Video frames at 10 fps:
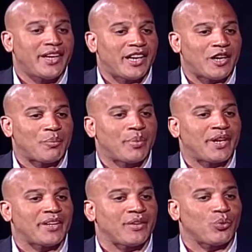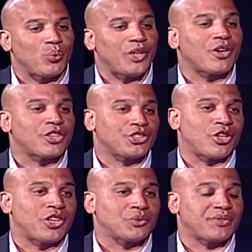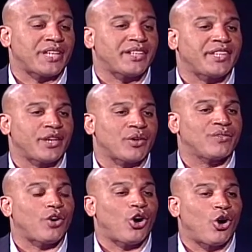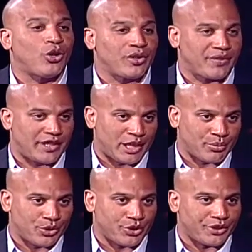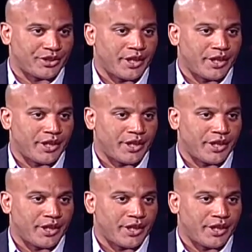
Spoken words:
but we are charged with taking care of all of the neighborhoods.